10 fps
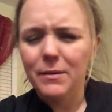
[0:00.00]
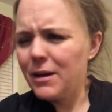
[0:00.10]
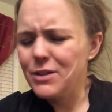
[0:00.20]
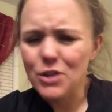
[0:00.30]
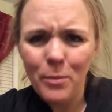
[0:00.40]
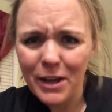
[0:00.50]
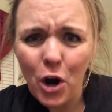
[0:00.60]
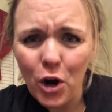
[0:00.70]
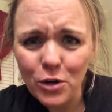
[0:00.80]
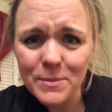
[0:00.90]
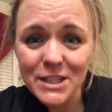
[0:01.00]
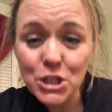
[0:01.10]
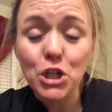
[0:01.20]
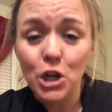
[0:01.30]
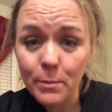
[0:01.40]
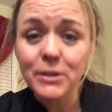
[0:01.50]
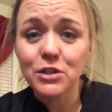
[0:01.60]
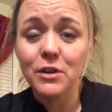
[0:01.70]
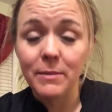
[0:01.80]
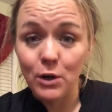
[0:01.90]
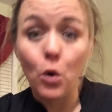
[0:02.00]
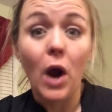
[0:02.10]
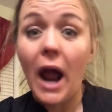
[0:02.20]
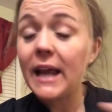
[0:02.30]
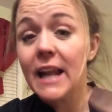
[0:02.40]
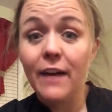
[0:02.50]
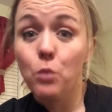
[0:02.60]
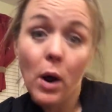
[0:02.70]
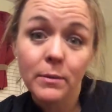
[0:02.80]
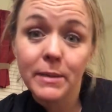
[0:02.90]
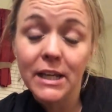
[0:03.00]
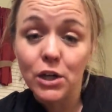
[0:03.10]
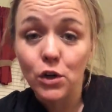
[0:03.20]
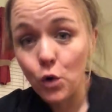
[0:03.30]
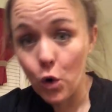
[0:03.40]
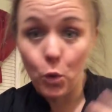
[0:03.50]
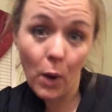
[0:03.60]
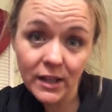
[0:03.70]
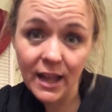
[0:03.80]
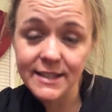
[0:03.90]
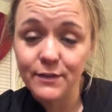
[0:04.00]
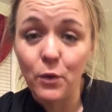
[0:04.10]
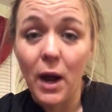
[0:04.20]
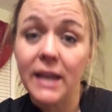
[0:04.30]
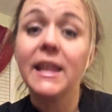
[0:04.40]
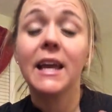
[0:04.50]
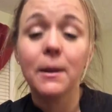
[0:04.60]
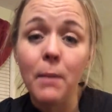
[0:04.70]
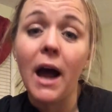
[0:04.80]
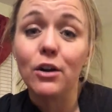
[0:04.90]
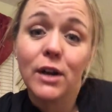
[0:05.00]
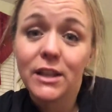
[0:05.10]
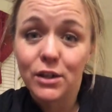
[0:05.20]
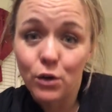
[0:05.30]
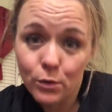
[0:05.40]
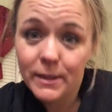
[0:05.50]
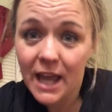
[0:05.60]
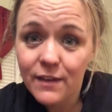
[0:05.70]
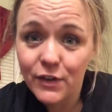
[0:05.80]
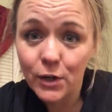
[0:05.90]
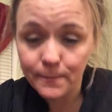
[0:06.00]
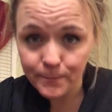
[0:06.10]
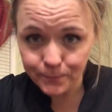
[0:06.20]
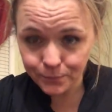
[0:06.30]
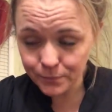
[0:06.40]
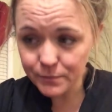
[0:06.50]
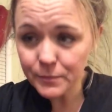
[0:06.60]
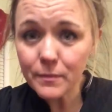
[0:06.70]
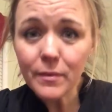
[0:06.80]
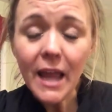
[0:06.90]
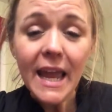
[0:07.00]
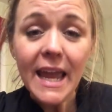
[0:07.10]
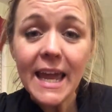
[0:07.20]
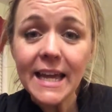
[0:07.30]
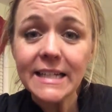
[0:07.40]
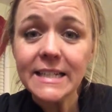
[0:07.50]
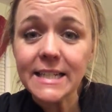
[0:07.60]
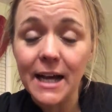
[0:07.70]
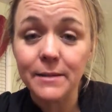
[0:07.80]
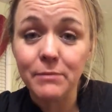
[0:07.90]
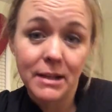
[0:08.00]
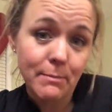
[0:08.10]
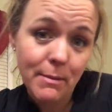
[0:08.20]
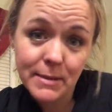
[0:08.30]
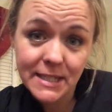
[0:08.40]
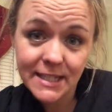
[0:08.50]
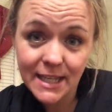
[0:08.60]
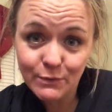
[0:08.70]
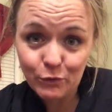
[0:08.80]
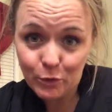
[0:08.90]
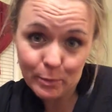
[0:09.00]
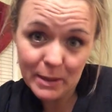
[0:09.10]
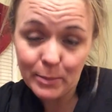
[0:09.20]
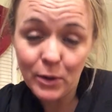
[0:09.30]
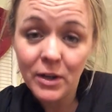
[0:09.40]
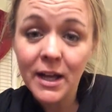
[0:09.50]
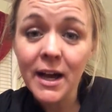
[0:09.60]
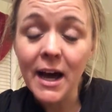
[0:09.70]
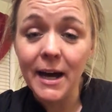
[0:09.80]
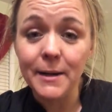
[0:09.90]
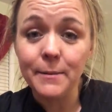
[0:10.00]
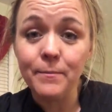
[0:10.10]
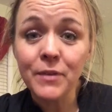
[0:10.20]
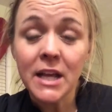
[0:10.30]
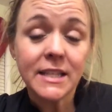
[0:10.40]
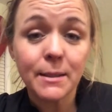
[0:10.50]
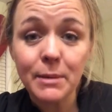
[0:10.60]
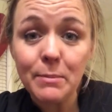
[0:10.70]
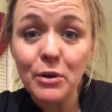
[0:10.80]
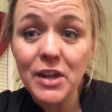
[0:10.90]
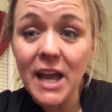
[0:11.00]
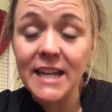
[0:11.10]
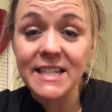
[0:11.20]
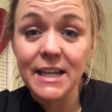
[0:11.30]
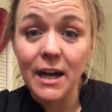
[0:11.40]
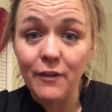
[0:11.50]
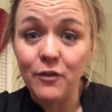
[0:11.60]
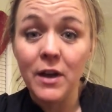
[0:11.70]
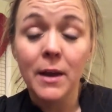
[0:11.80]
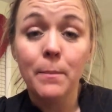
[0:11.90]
that's all my carbs and sugar, but you know what I mean? Or I can have 1 beer or 1 glass of wine. They can moderate their own behavior. And that may be successful for people. Some people, the idea of